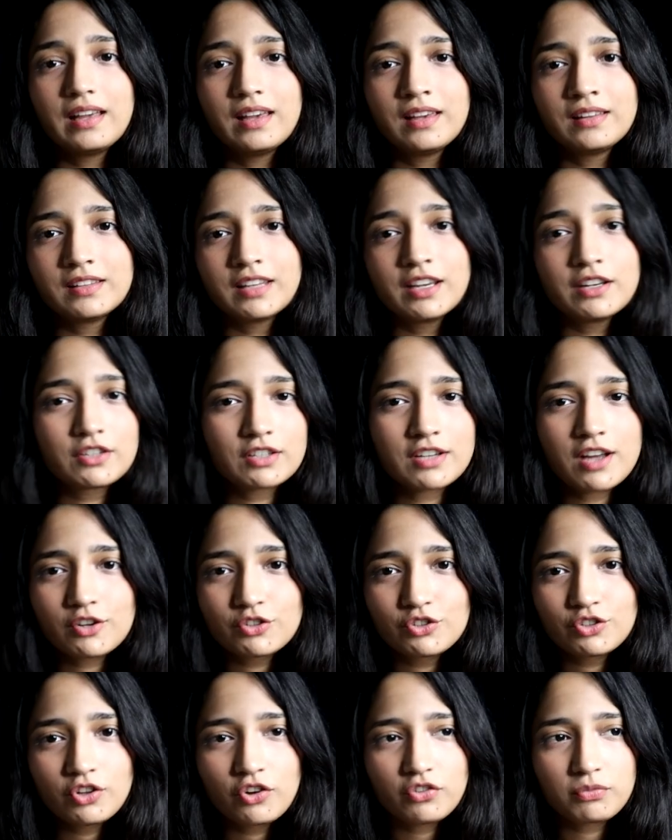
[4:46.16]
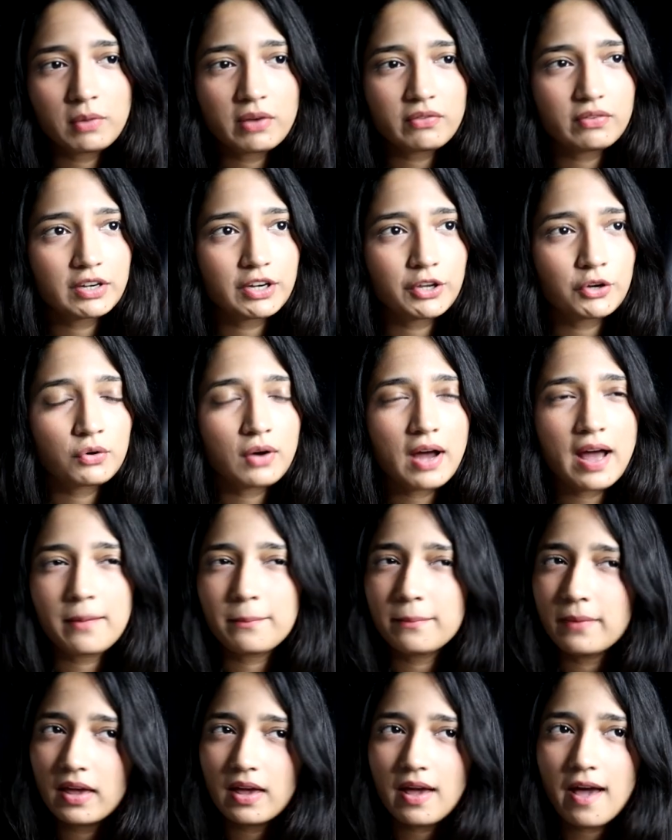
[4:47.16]
In the introduction of my video, I
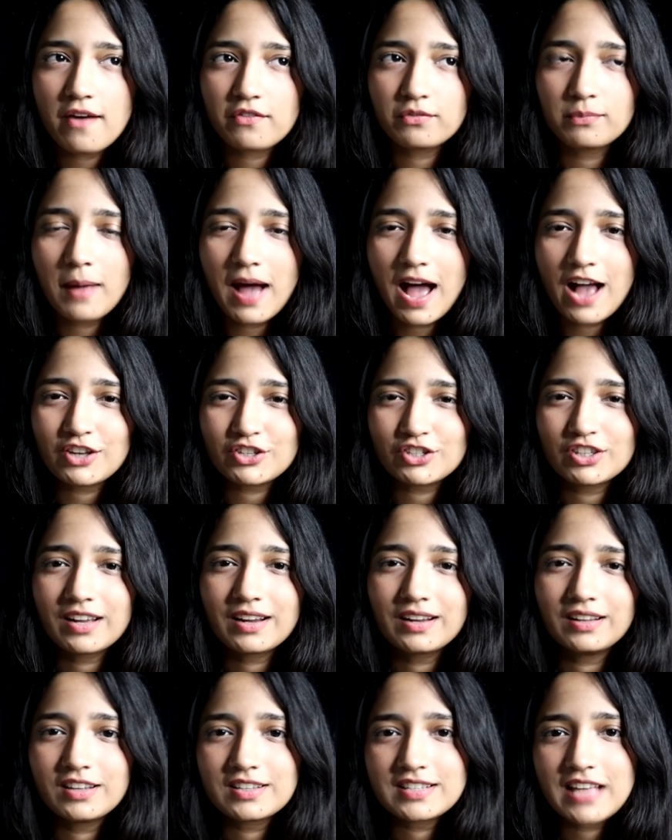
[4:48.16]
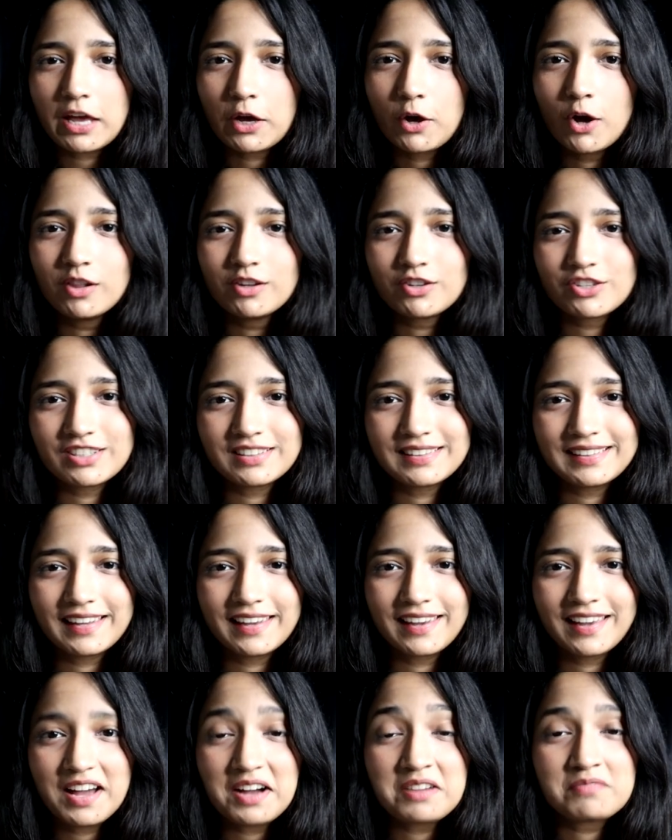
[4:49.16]
may have bashed the color psychology
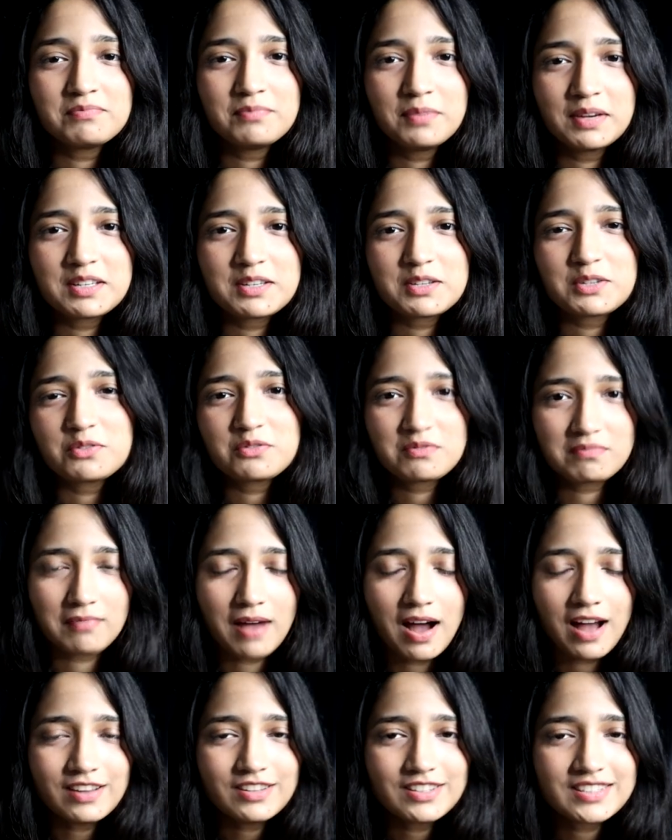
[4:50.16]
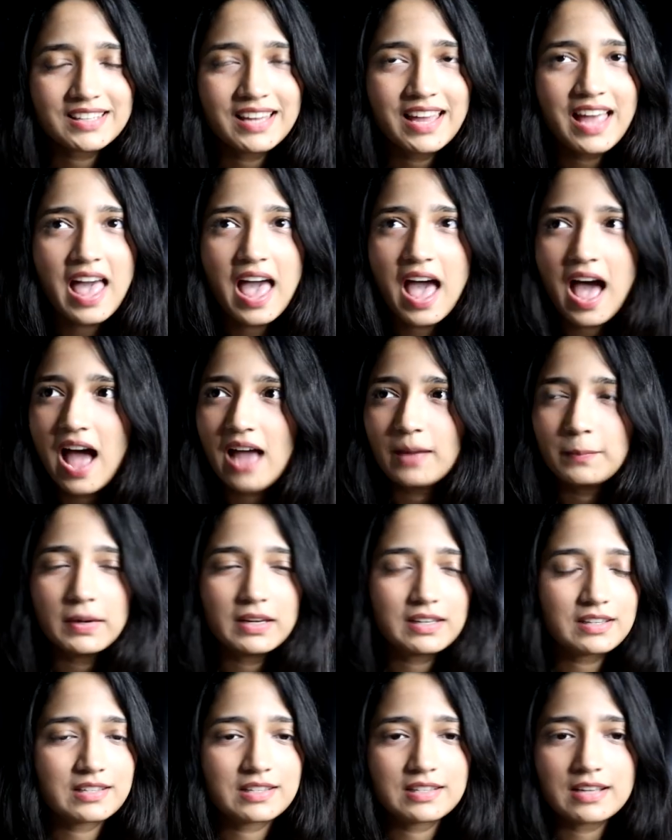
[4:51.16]
thing a bit too much. I
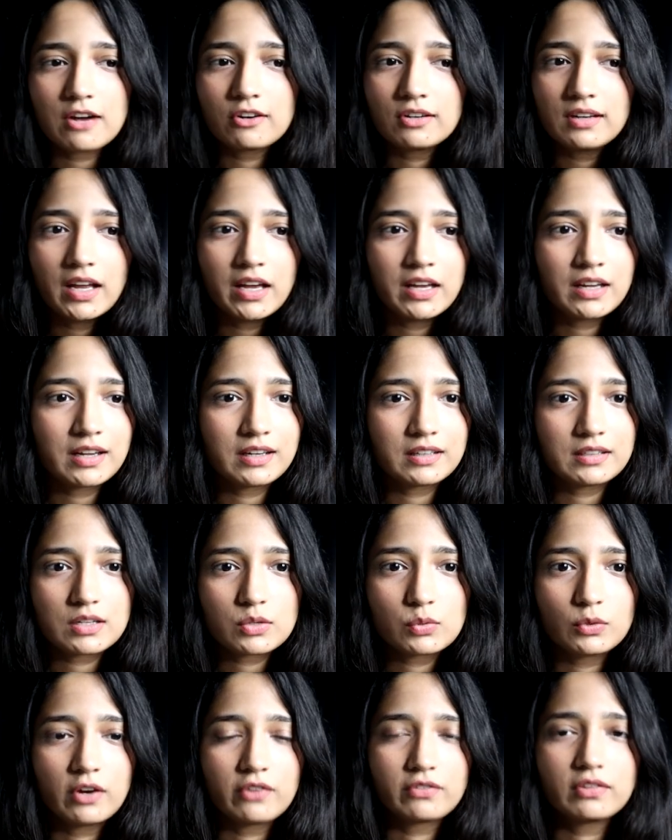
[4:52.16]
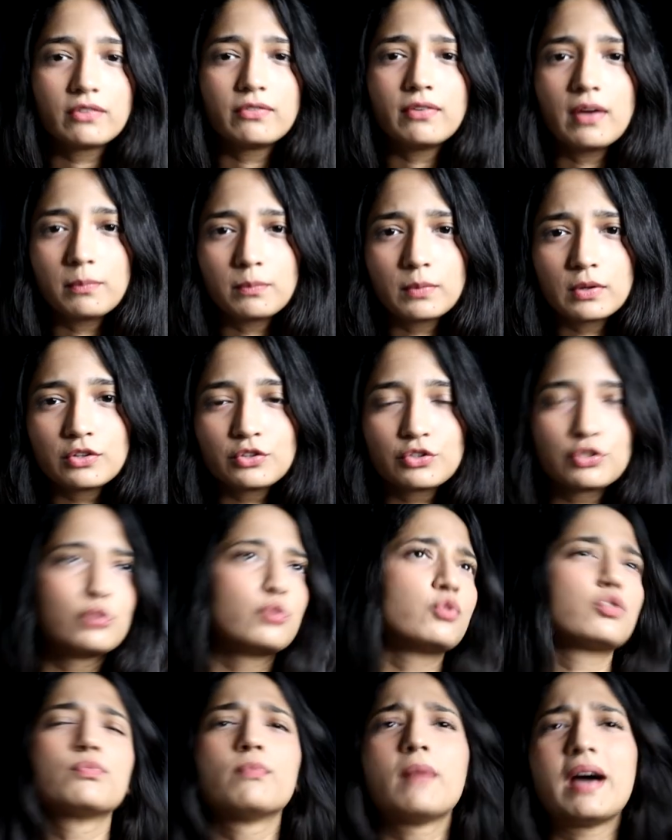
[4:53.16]
made it sound like it is one of the weapons
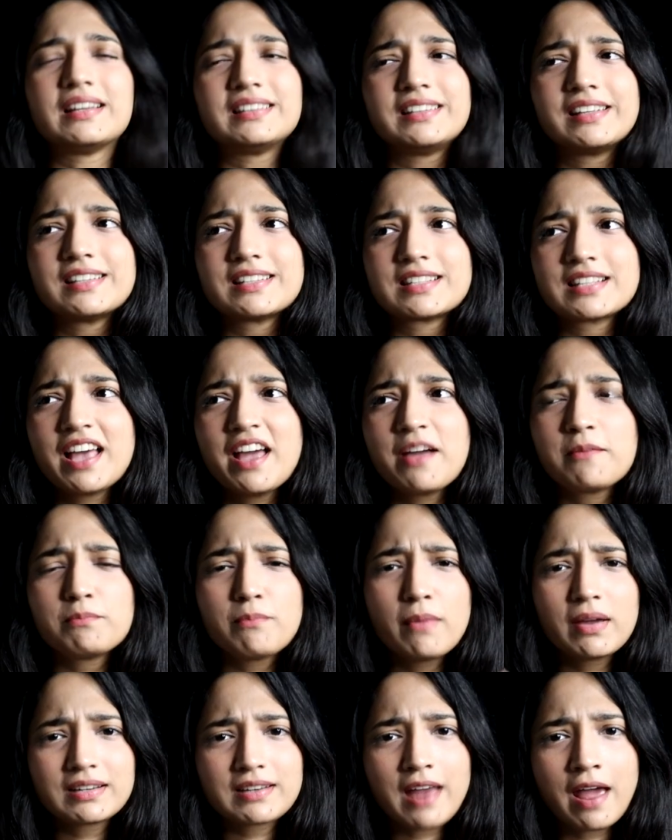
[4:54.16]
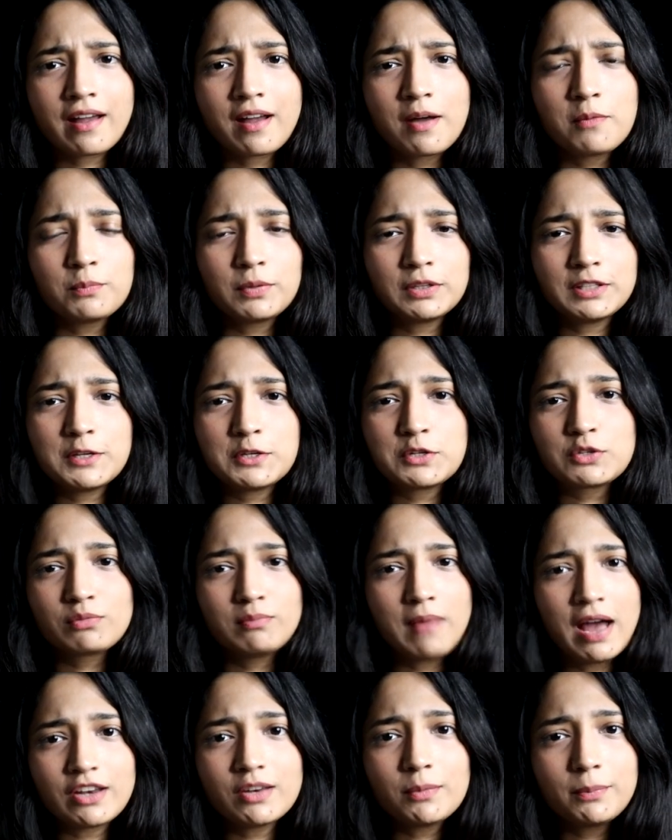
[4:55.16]
used by these big tech companies to
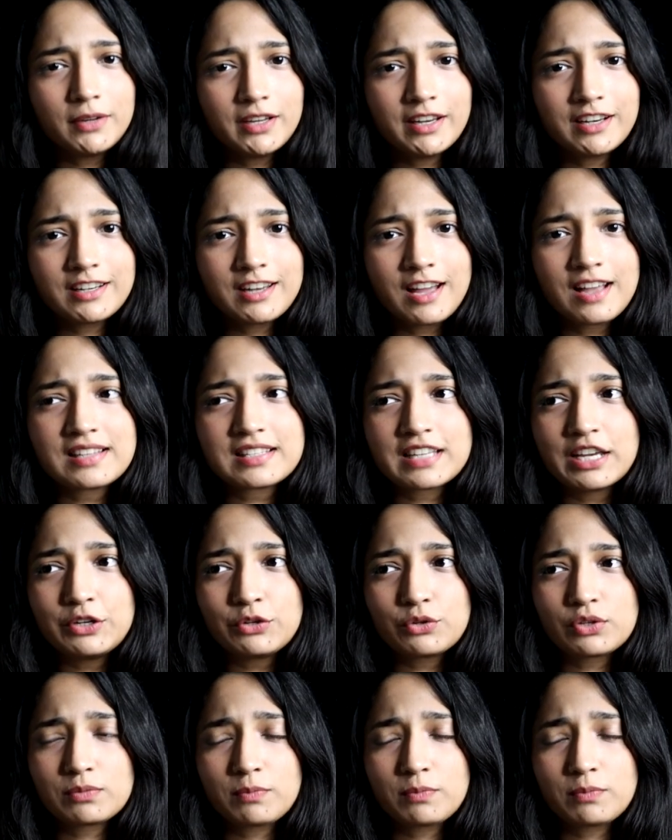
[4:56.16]
manipulate us into